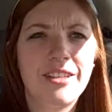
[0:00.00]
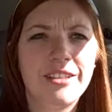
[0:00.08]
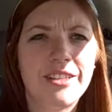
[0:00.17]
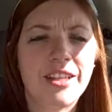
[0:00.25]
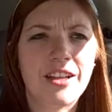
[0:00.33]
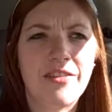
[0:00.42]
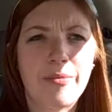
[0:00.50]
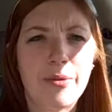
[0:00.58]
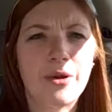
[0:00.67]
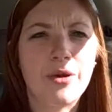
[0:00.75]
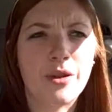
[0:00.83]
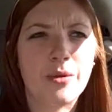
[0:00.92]
until I've
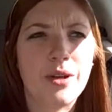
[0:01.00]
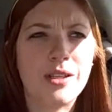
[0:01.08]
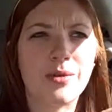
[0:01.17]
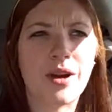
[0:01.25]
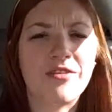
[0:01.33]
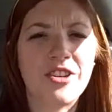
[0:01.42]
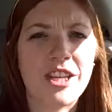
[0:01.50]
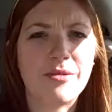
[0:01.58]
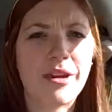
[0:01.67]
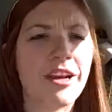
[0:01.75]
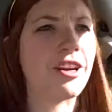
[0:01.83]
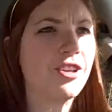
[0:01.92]
uploaded the ones where I've
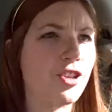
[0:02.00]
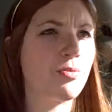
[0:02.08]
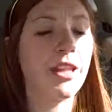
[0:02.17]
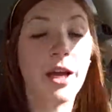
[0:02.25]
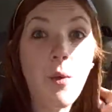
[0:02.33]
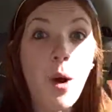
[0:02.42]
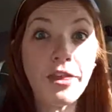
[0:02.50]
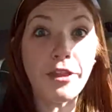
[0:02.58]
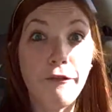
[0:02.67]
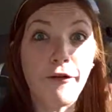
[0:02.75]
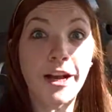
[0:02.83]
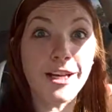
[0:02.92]
changed my hair, because you'll be like, what
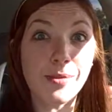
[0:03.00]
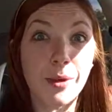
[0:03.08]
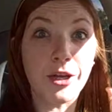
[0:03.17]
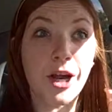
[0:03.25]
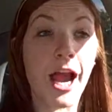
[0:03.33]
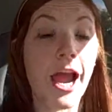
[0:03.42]
the fuck is with your